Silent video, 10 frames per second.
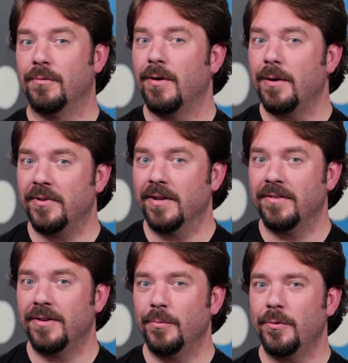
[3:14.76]
as it
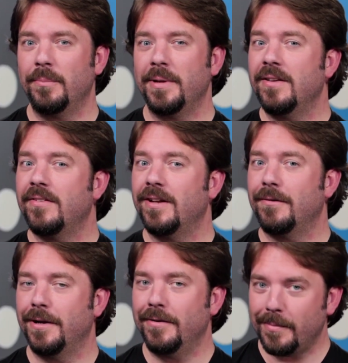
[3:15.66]
erupted, you wouldn't be
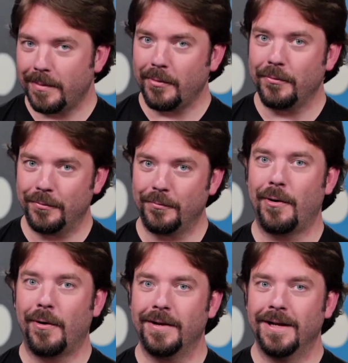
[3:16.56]
incinerated by molten
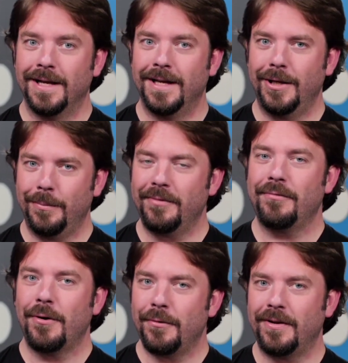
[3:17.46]
rock. You'd be
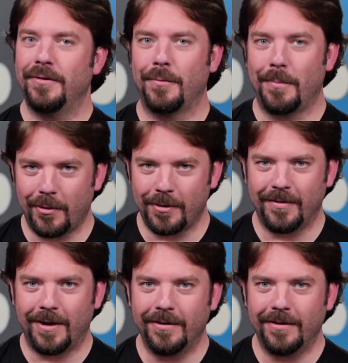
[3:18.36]
frozen into a block of